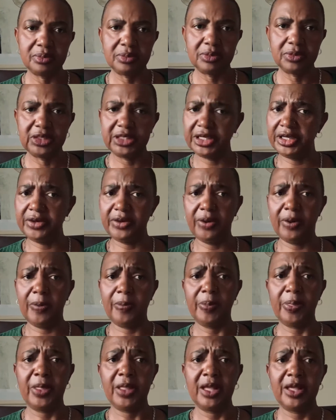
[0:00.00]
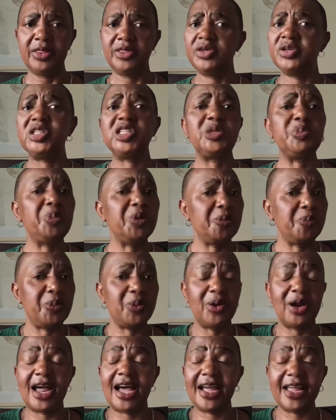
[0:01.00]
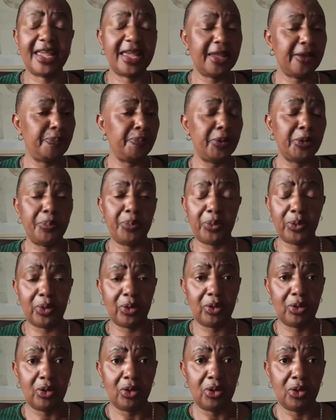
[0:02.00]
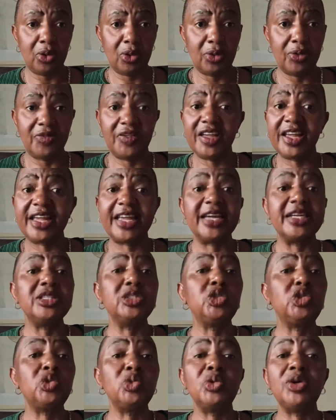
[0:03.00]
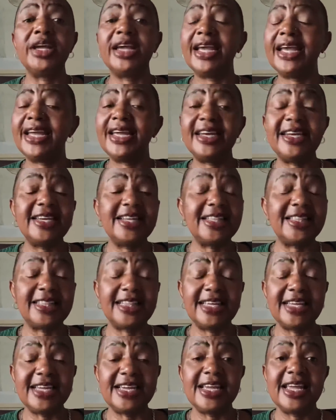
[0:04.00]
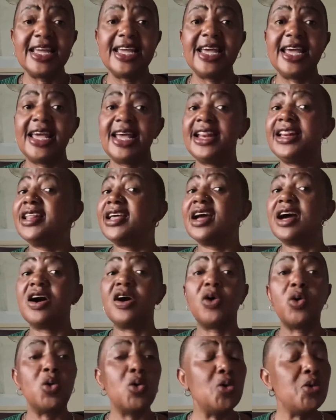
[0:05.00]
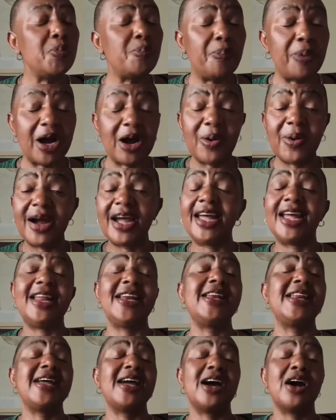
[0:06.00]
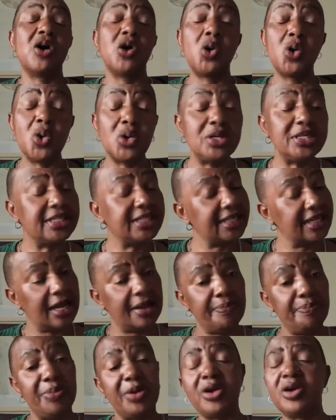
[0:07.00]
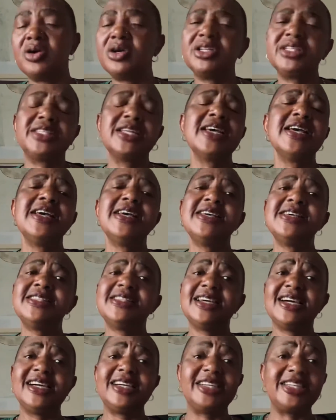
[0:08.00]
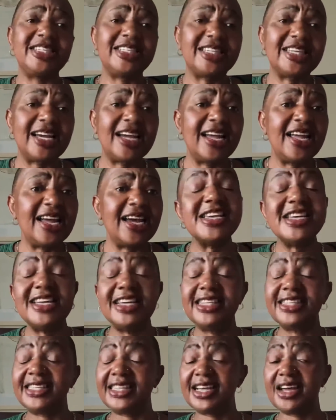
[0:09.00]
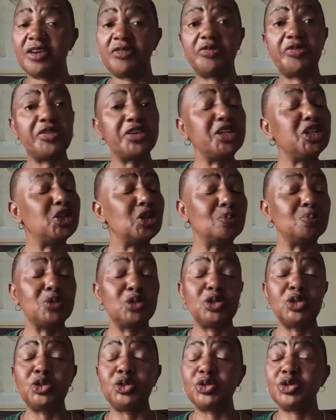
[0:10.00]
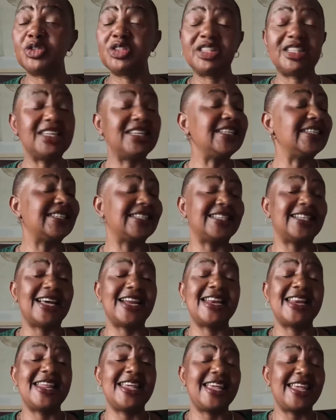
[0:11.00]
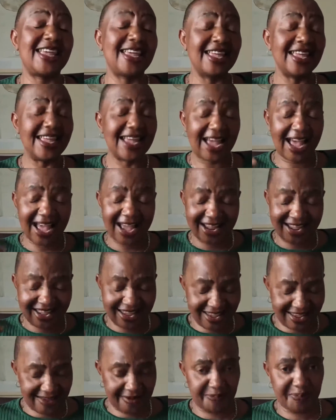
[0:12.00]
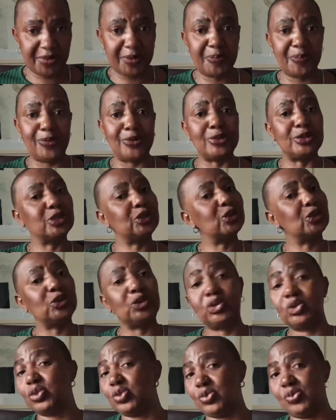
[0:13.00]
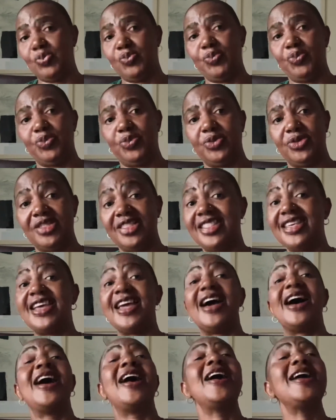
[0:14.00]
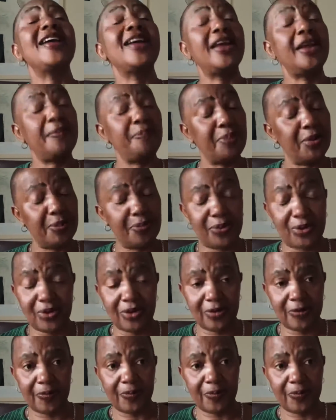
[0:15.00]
You know, these people are capable. They can do anything at their own power, at their own time. Because their retirement is their freedom to do things that they are capable to do. They are capable.